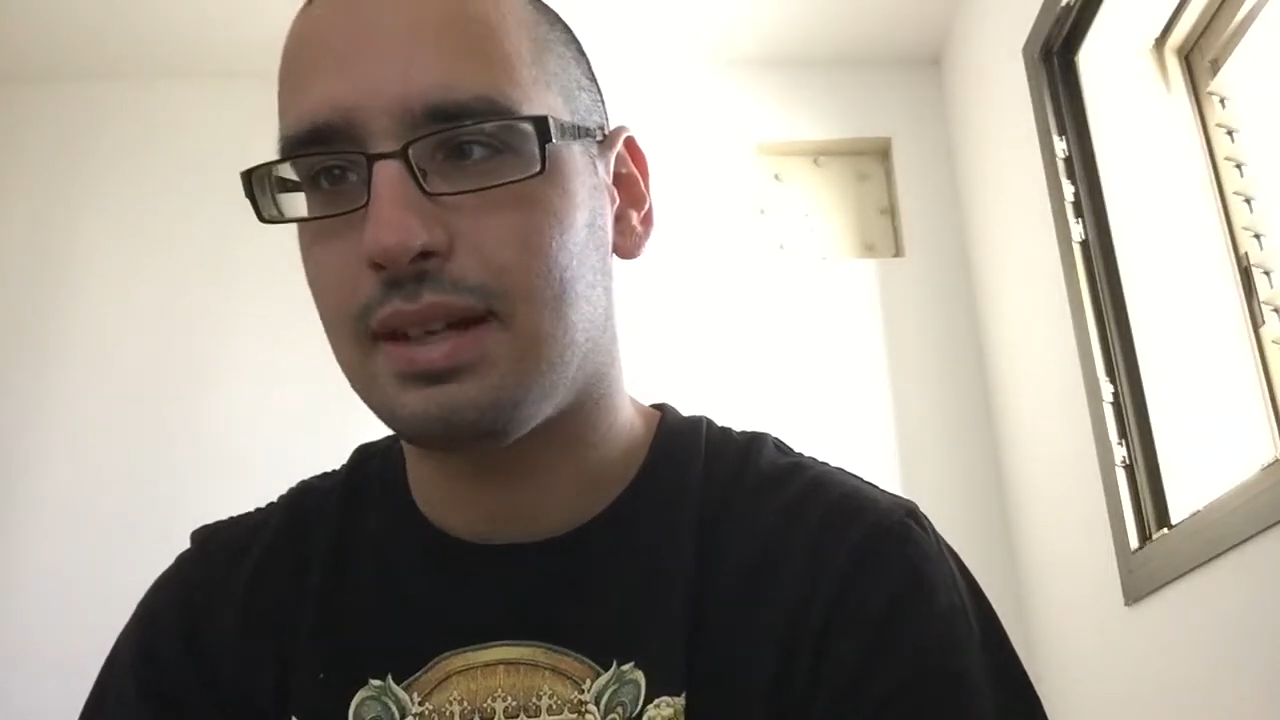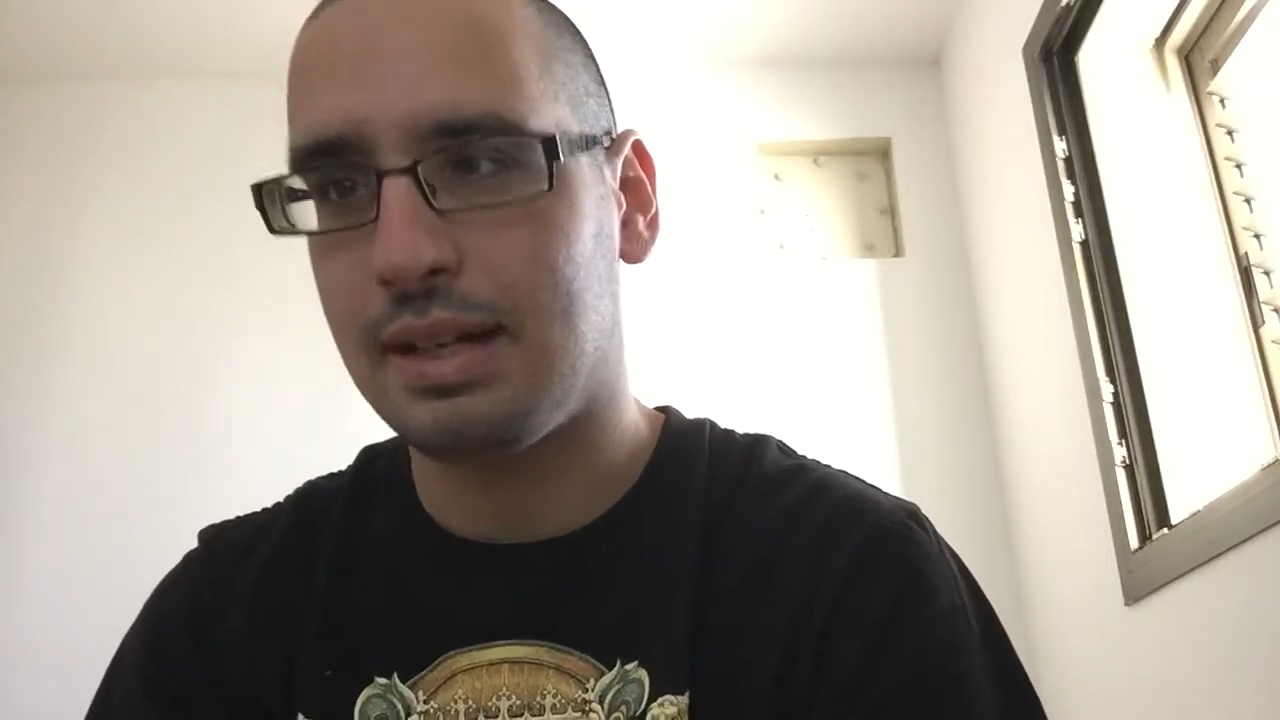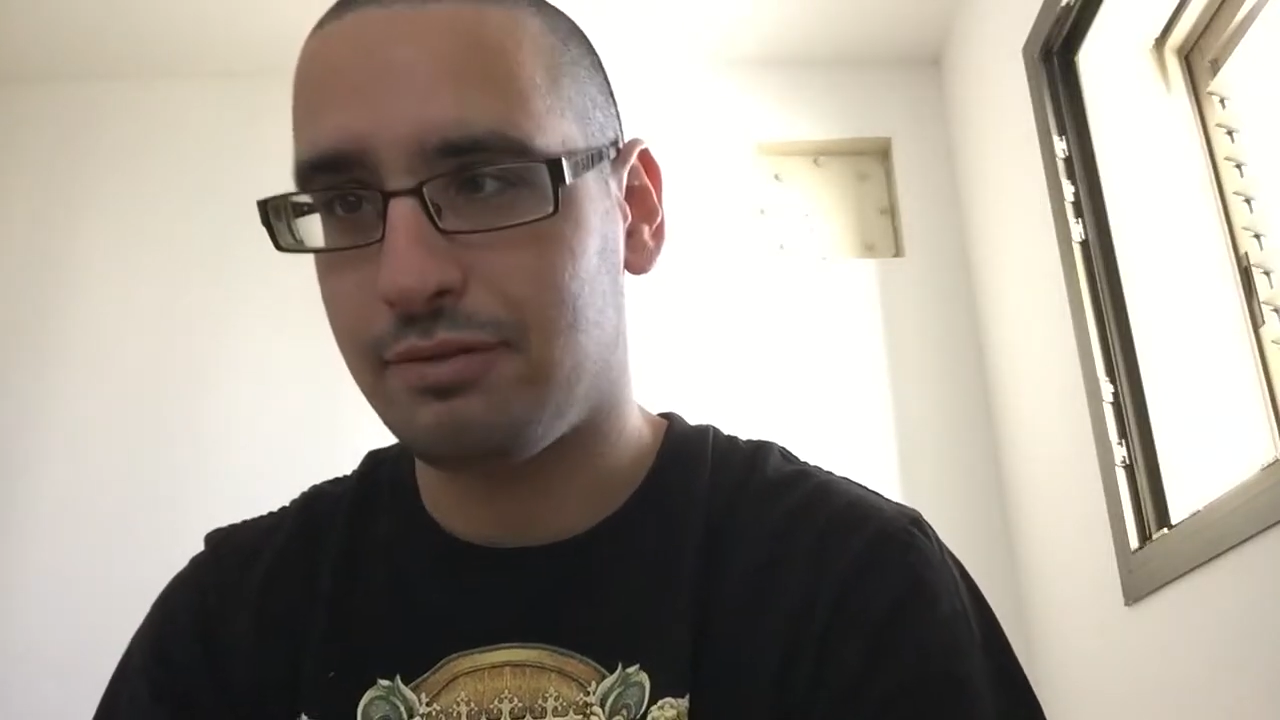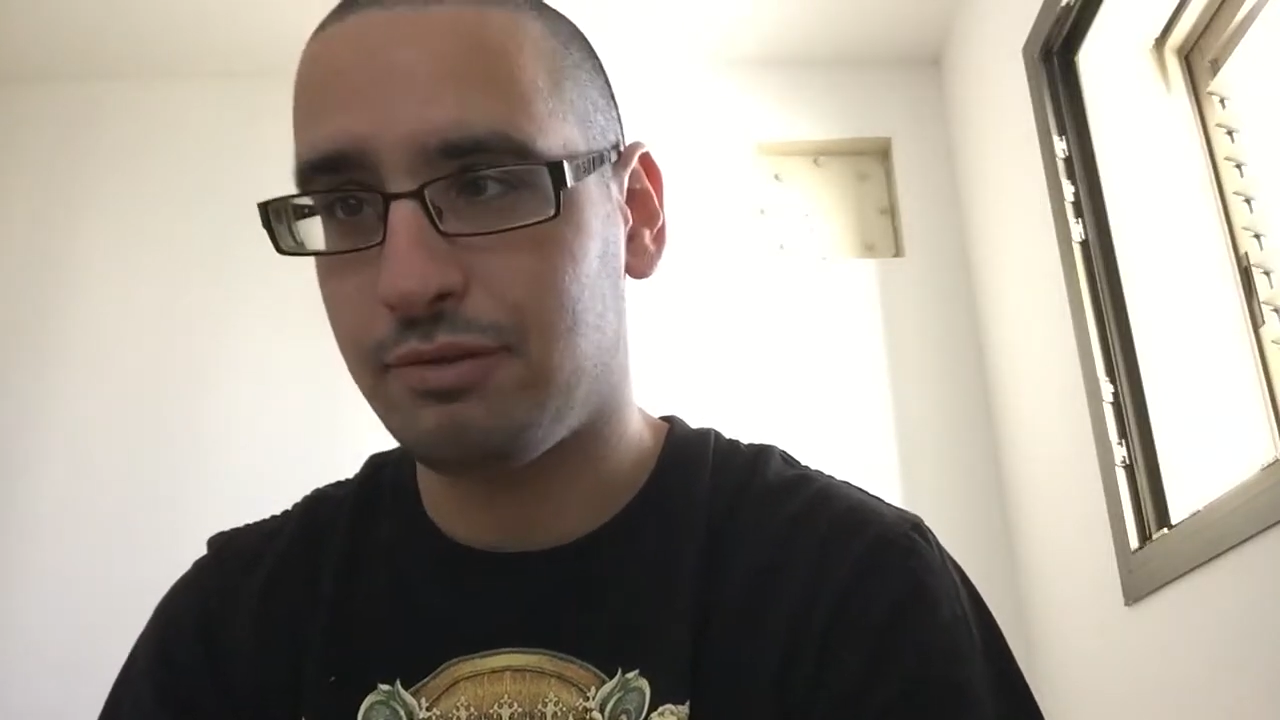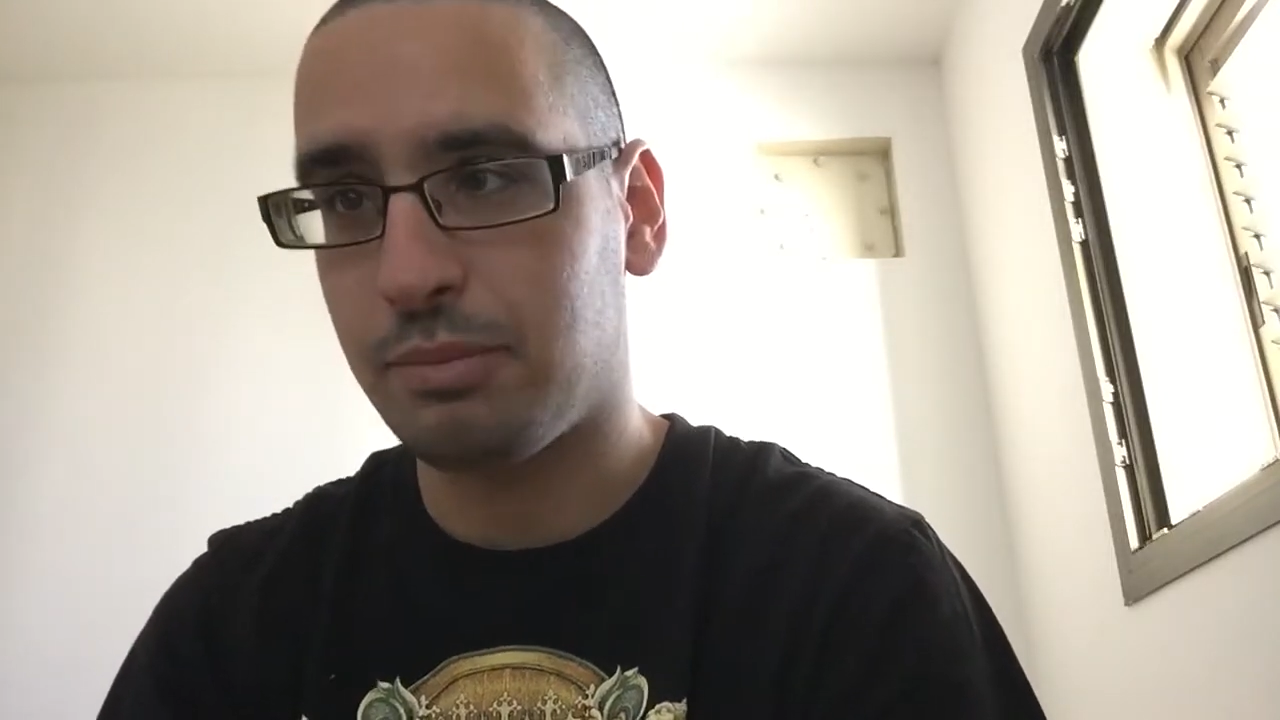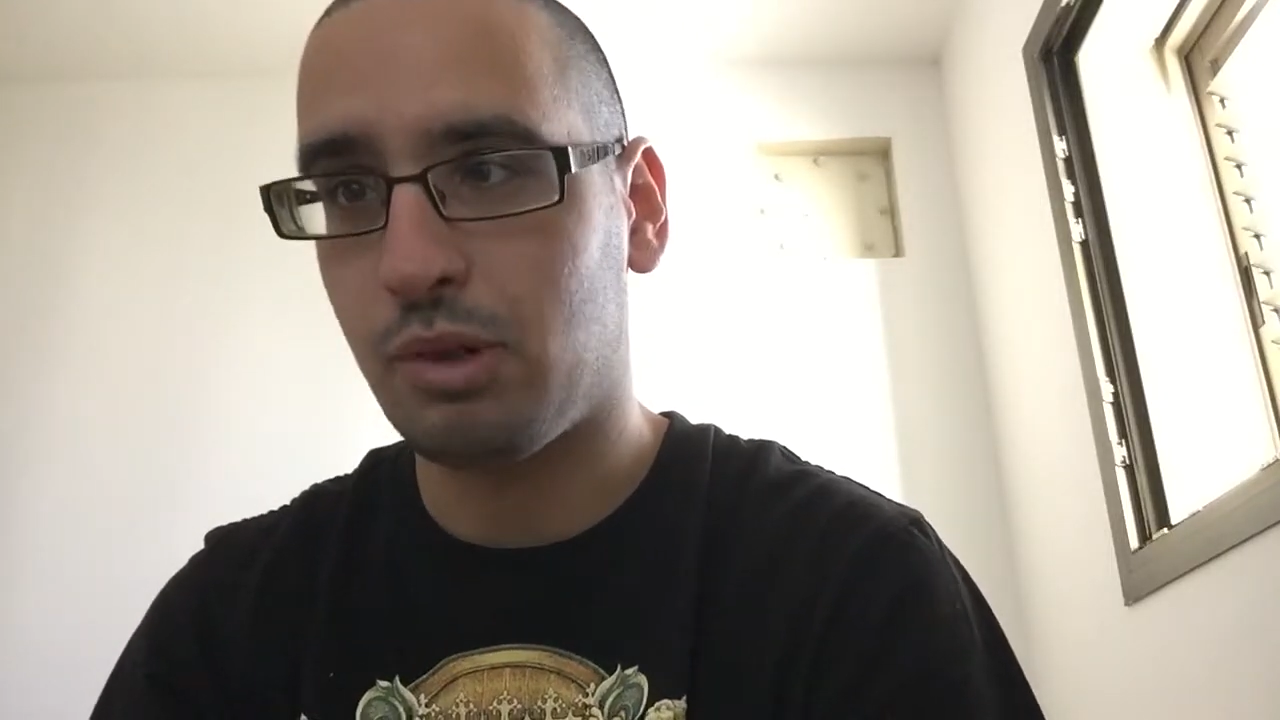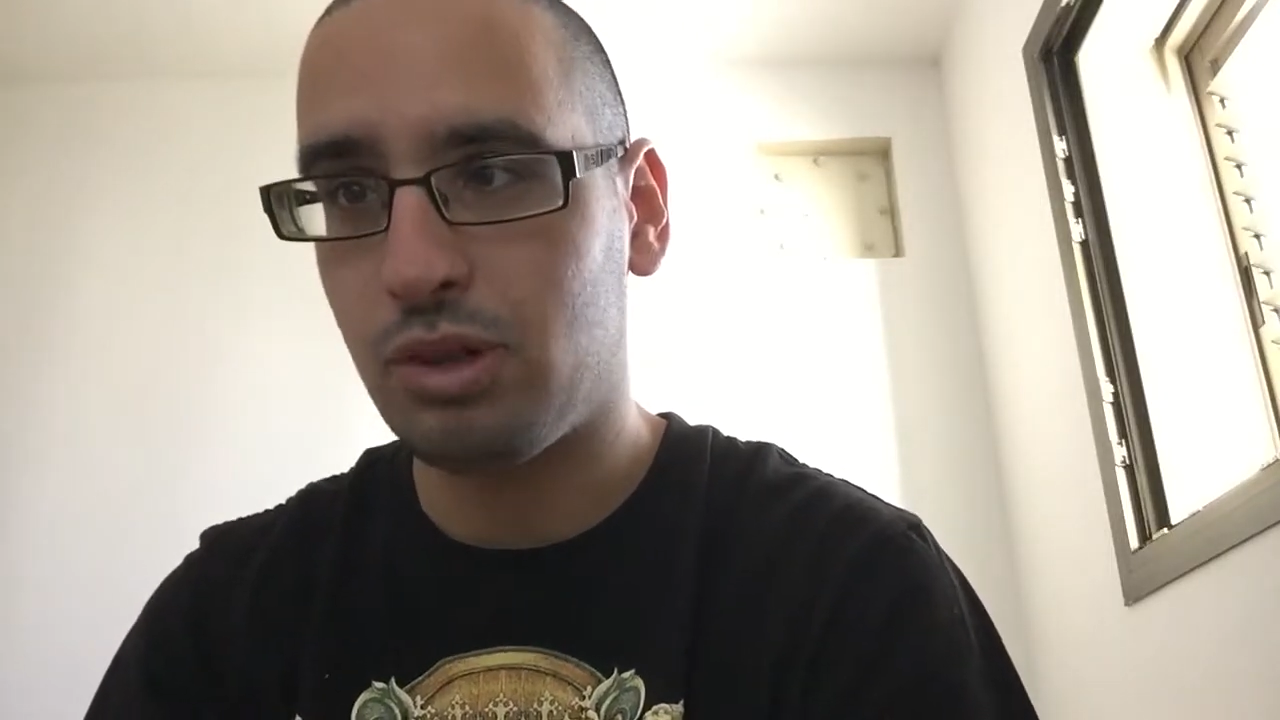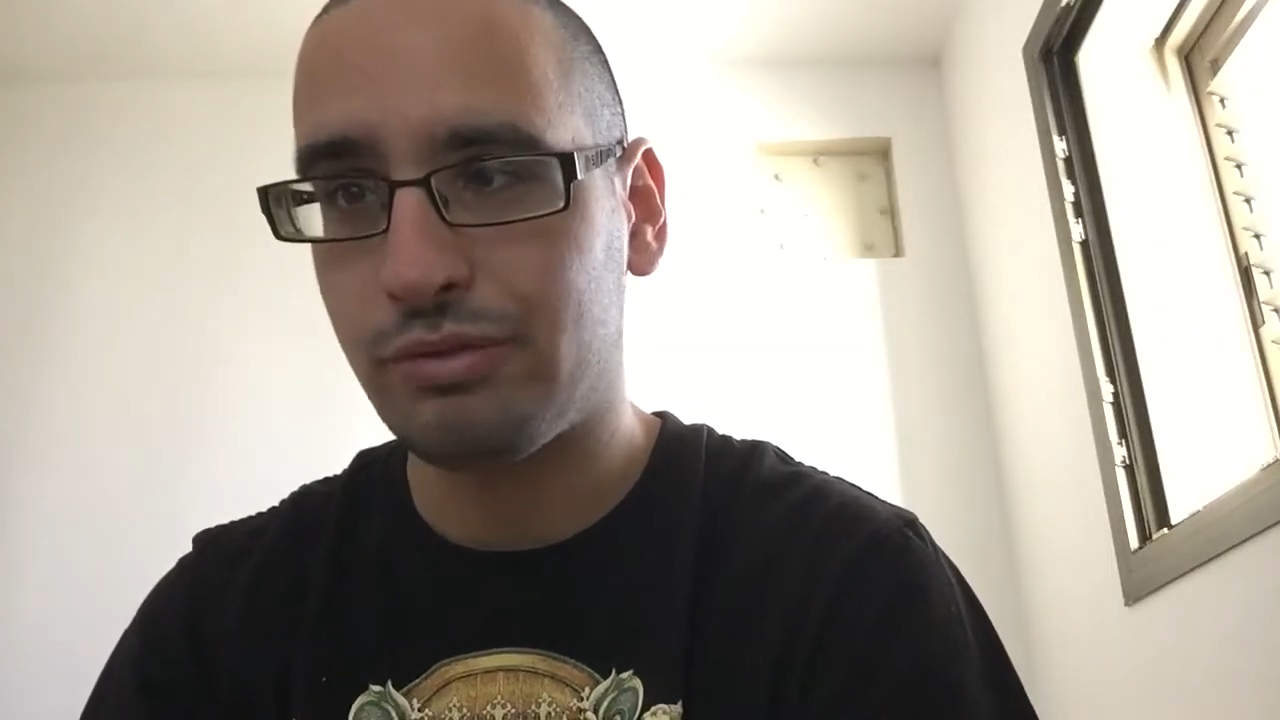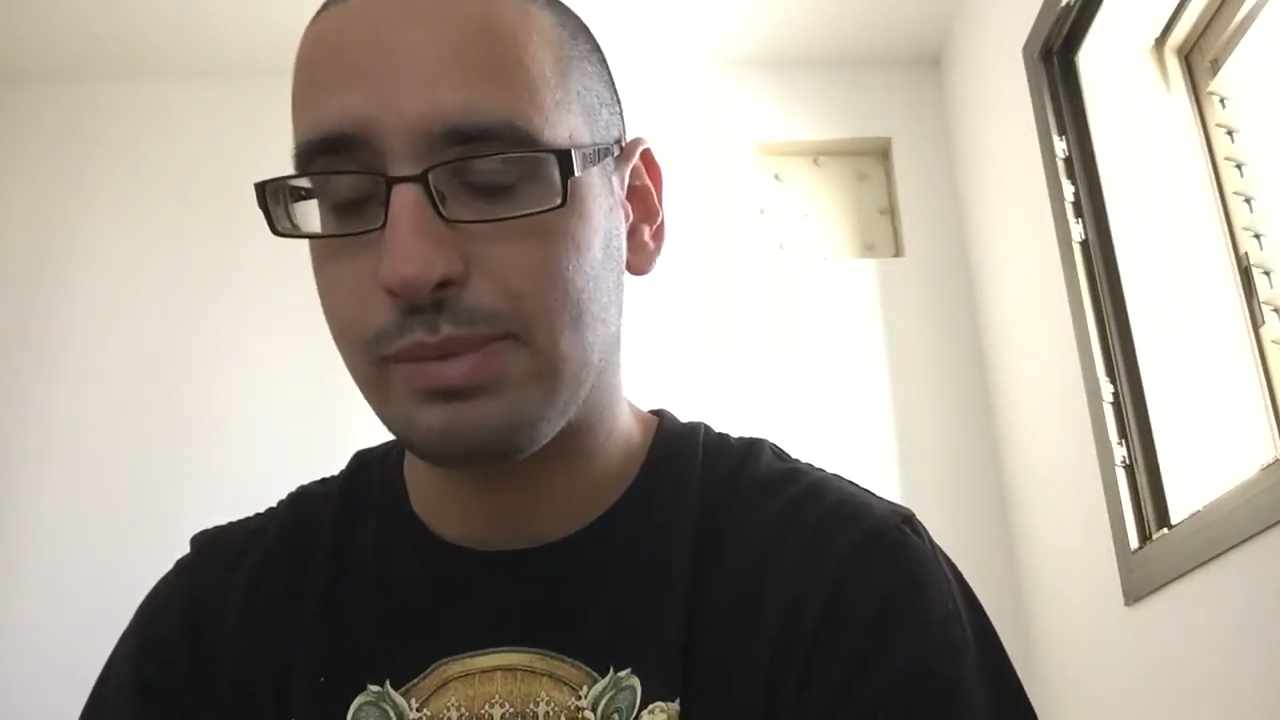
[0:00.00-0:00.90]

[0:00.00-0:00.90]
and from all of